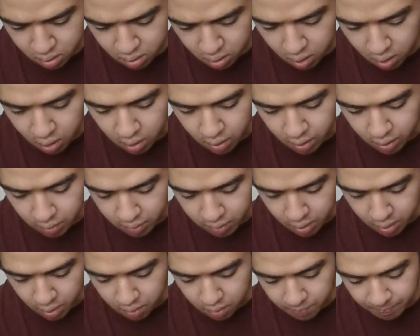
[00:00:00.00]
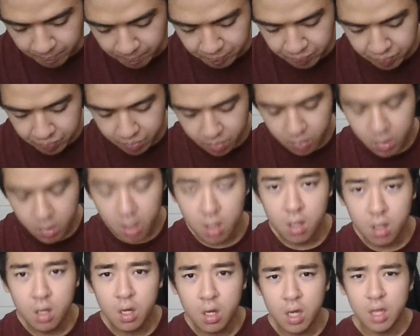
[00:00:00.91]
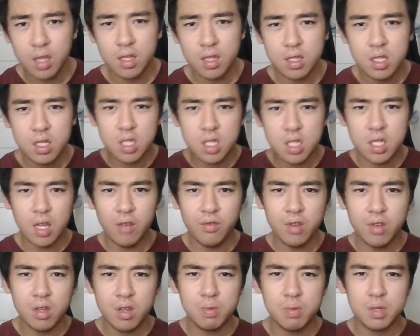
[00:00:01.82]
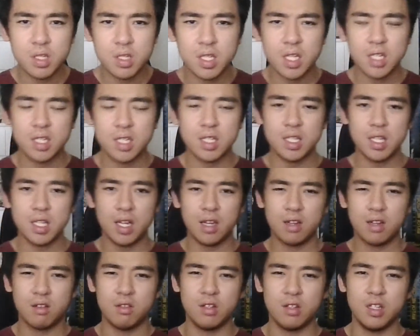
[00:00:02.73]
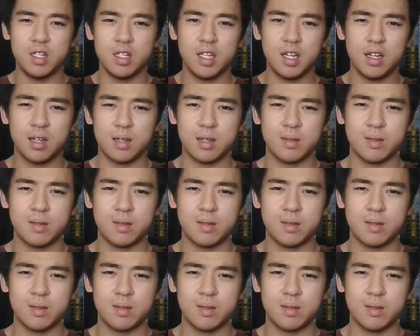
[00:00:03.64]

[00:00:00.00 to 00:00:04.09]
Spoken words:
oh, here we go. And then 70% stack on attack.